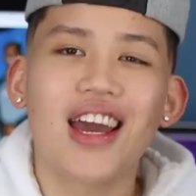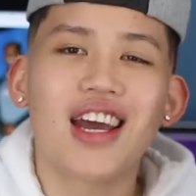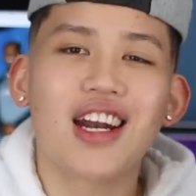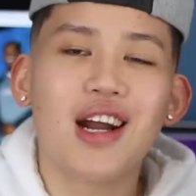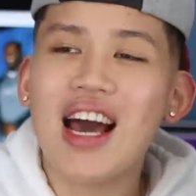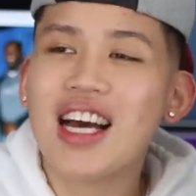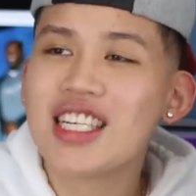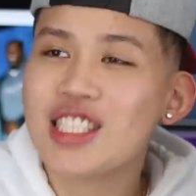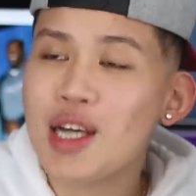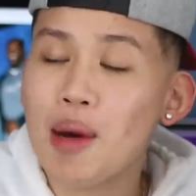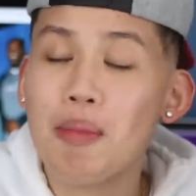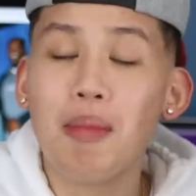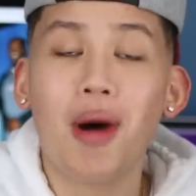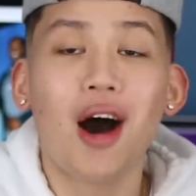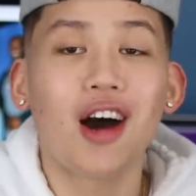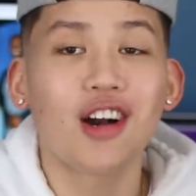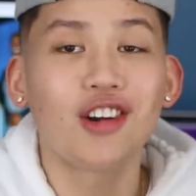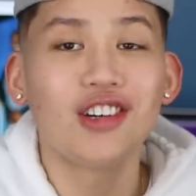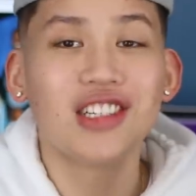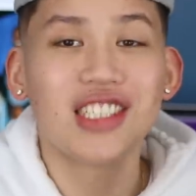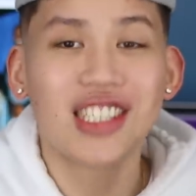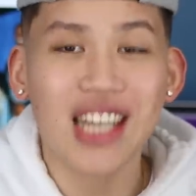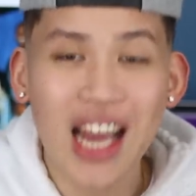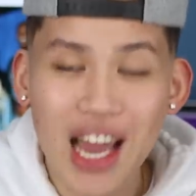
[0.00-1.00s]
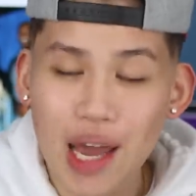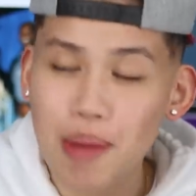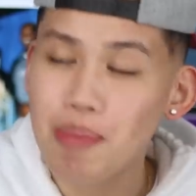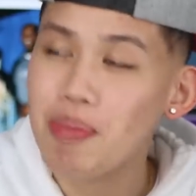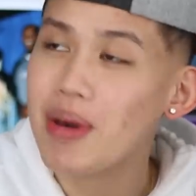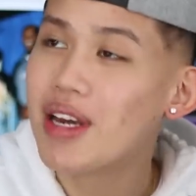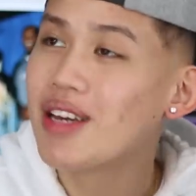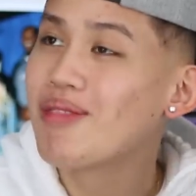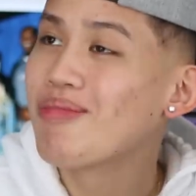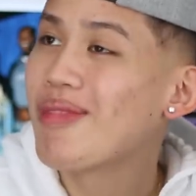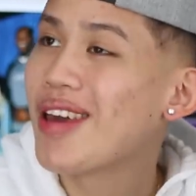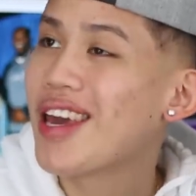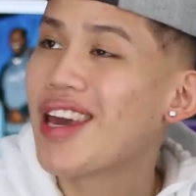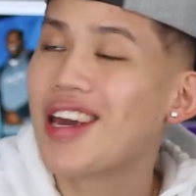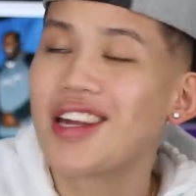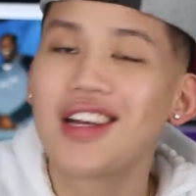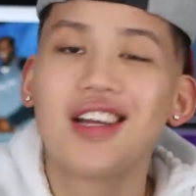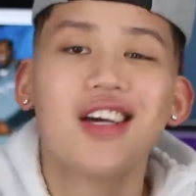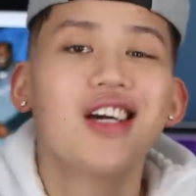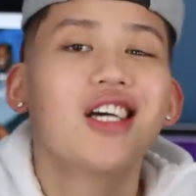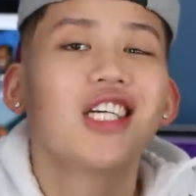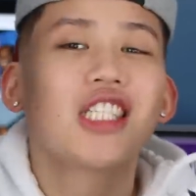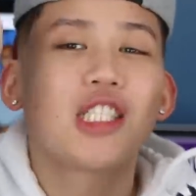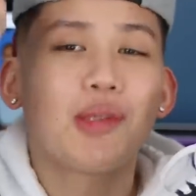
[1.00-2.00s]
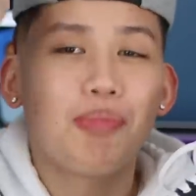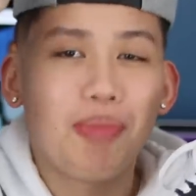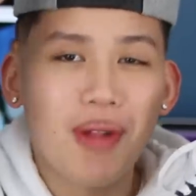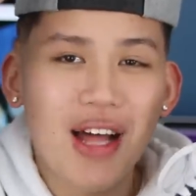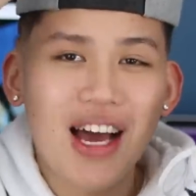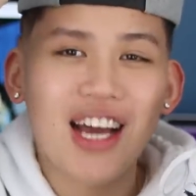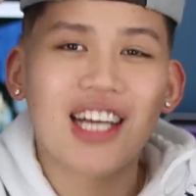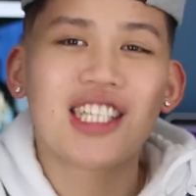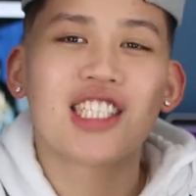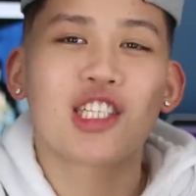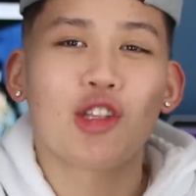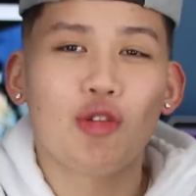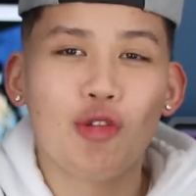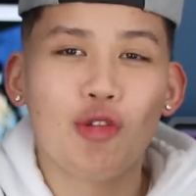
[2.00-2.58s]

and as a modern day big man, splash